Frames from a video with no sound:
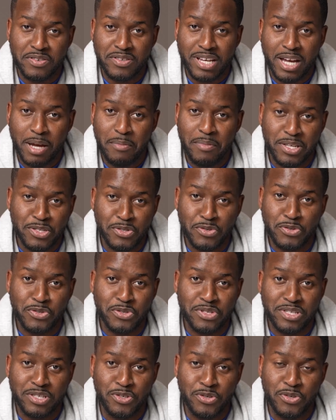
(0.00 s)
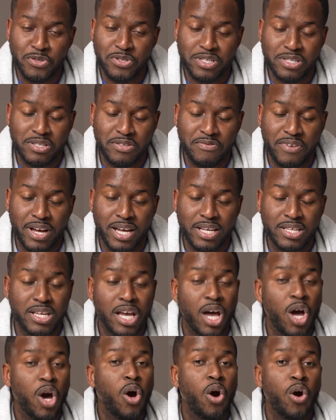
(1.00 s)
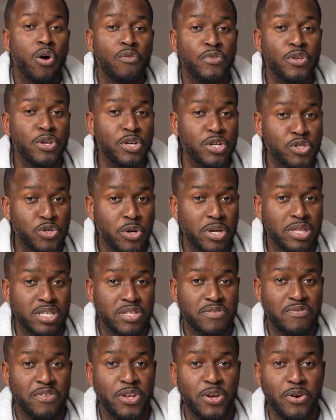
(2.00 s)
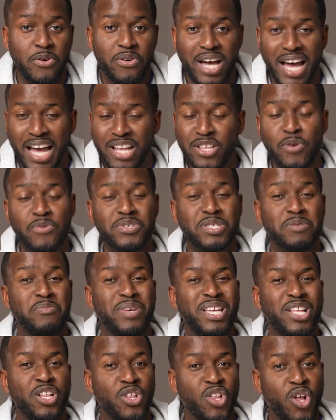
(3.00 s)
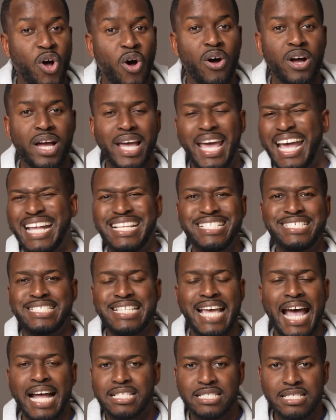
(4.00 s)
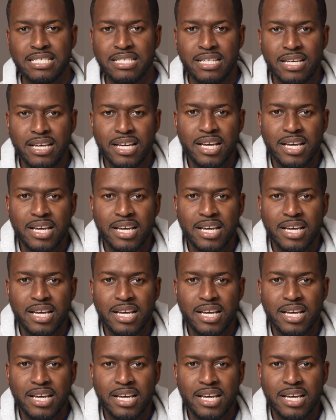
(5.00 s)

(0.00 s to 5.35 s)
time as you use this device. Hopefully you enjoyed this video. I know it's a bit long and chatty,